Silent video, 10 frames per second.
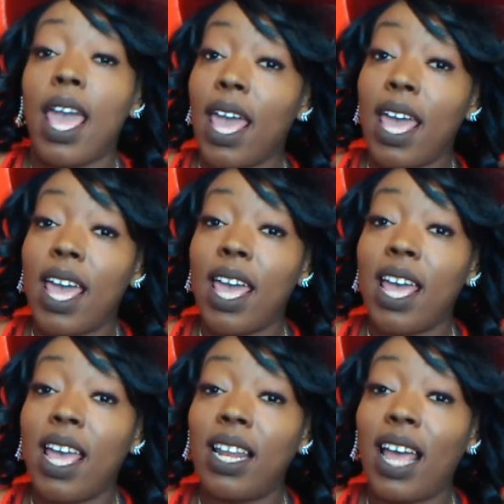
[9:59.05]

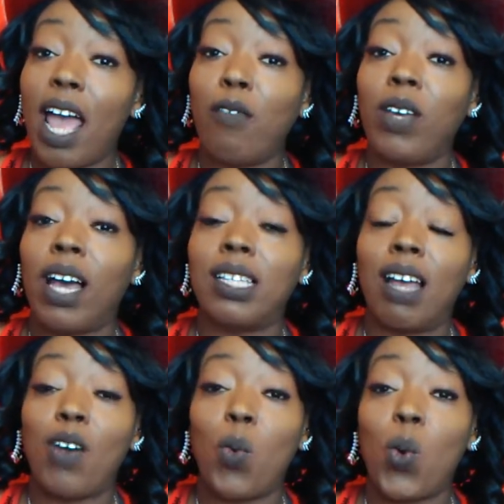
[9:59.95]
And I hope you guys
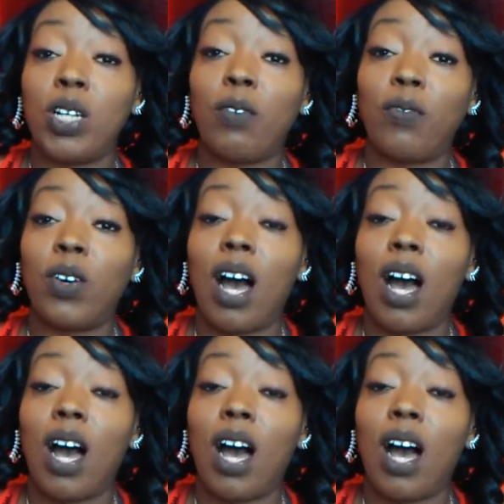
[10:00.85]
have a wonderful